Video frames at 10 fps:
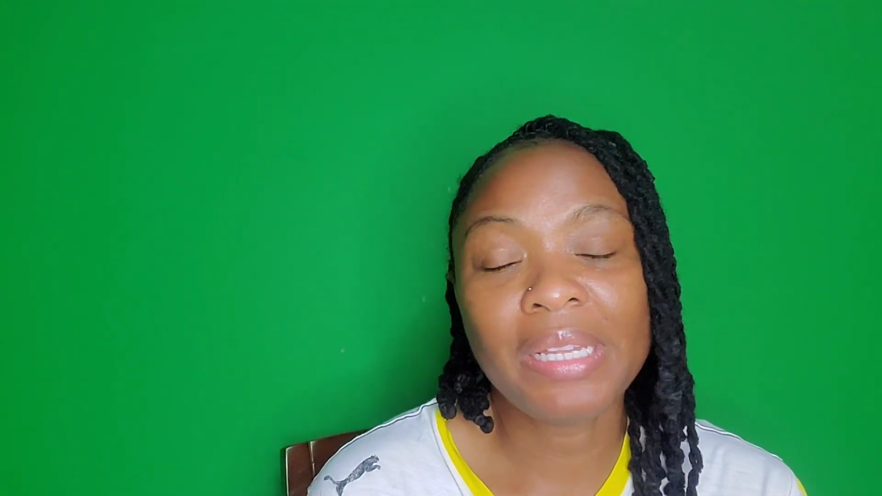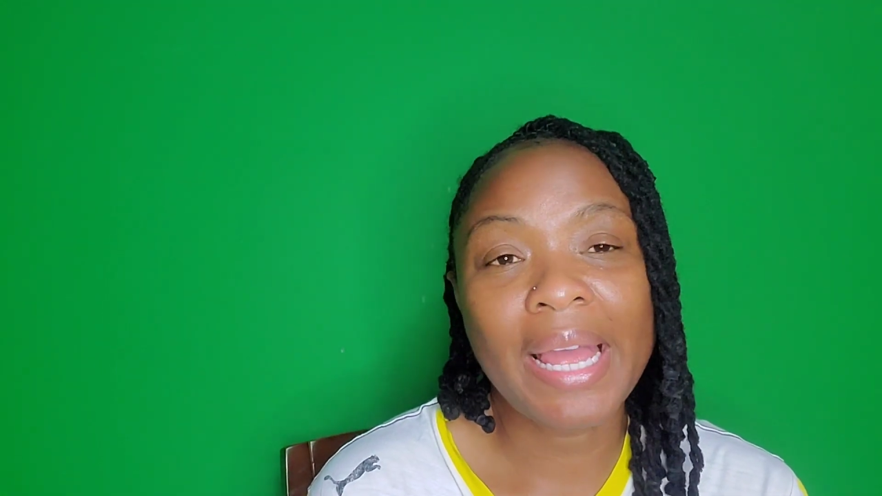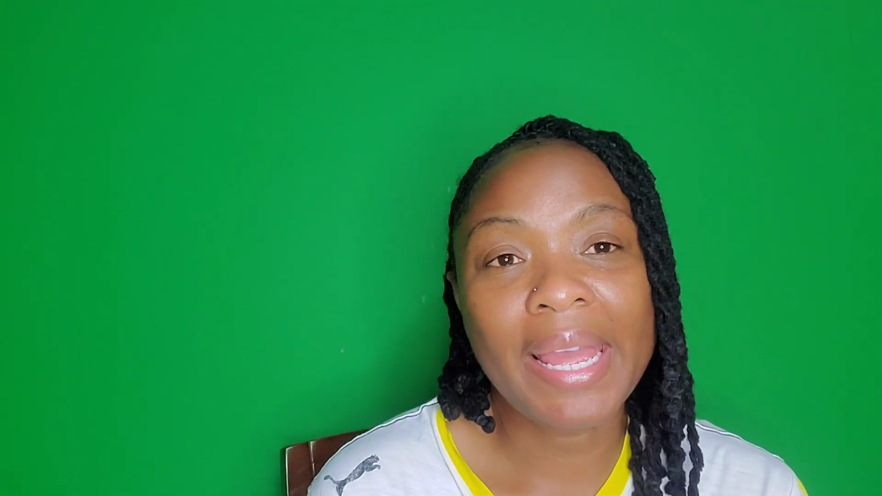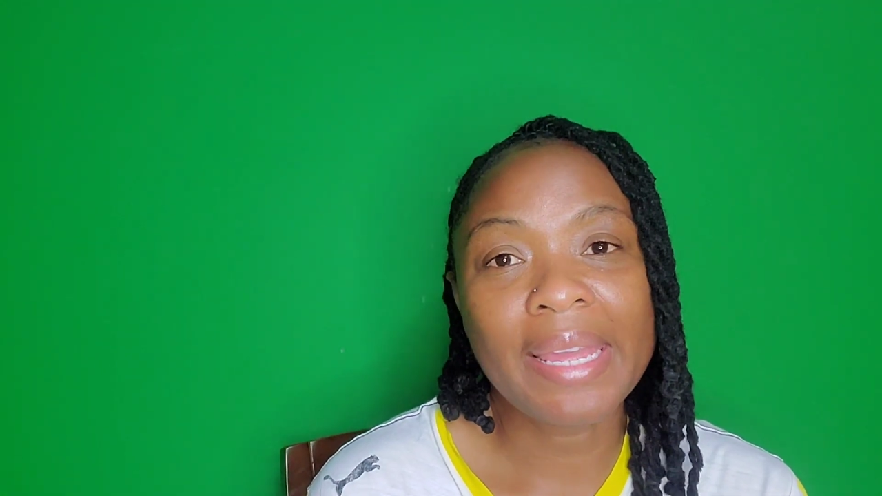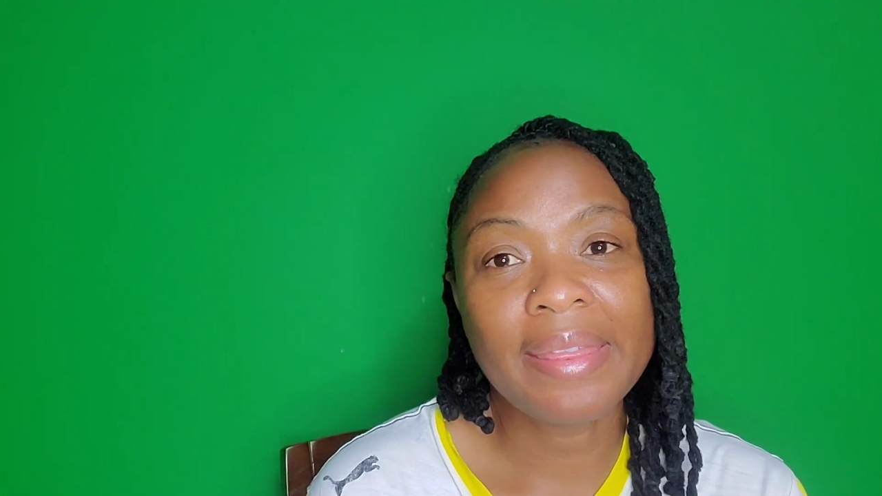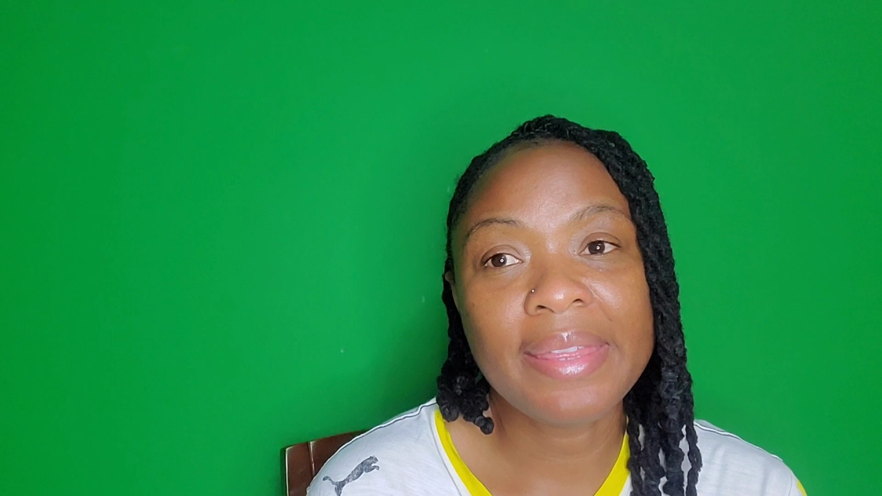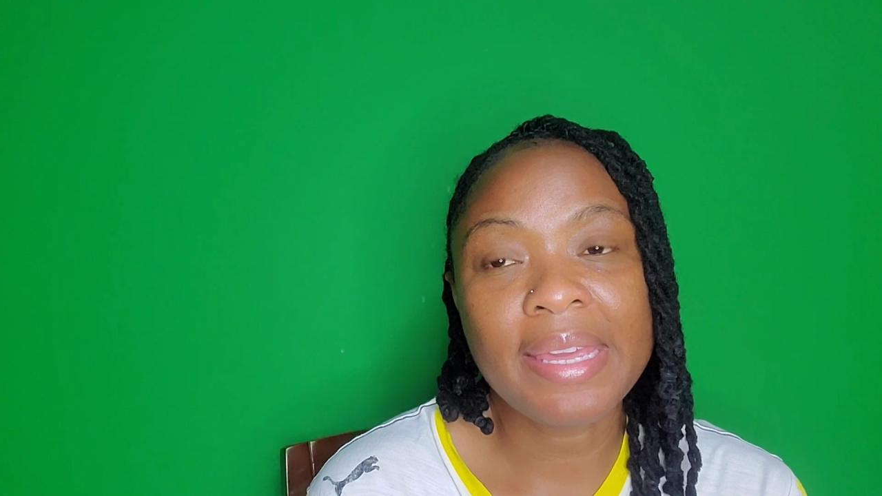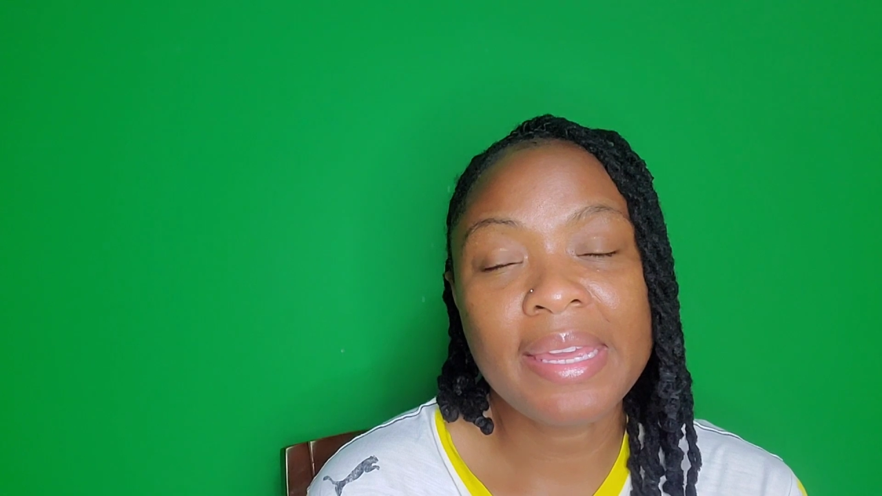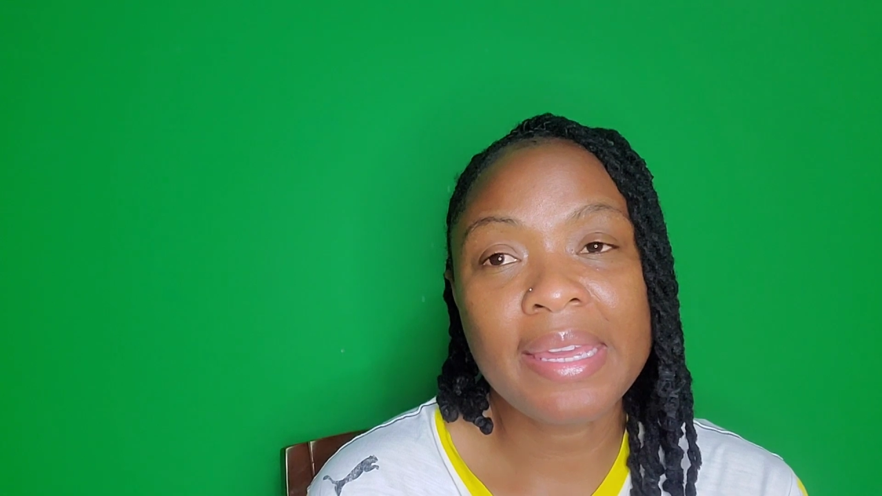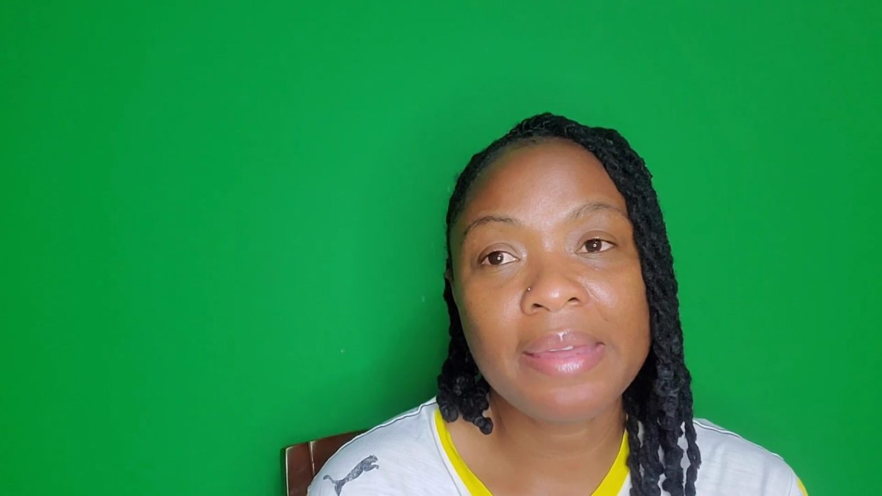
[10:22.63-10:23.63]
like
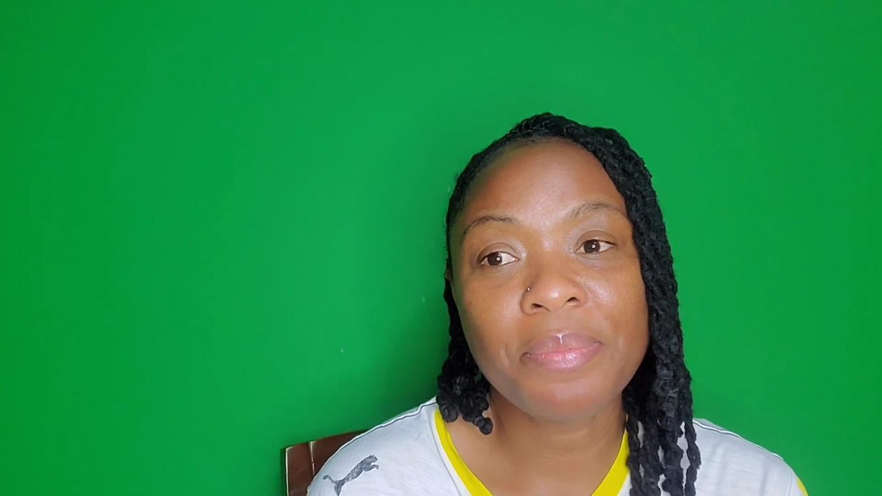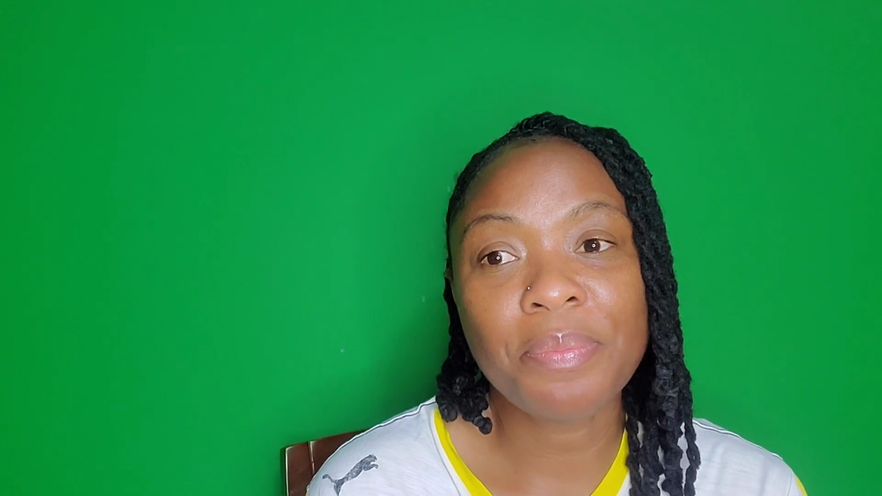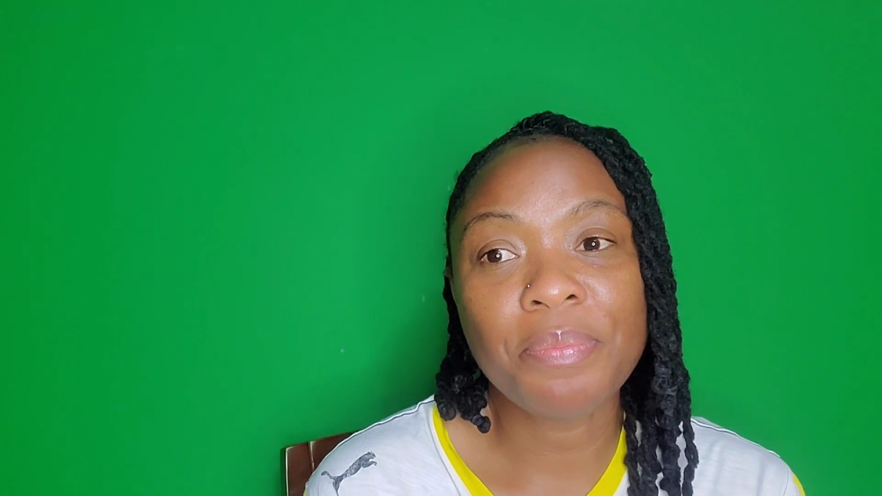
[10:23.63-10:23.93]
the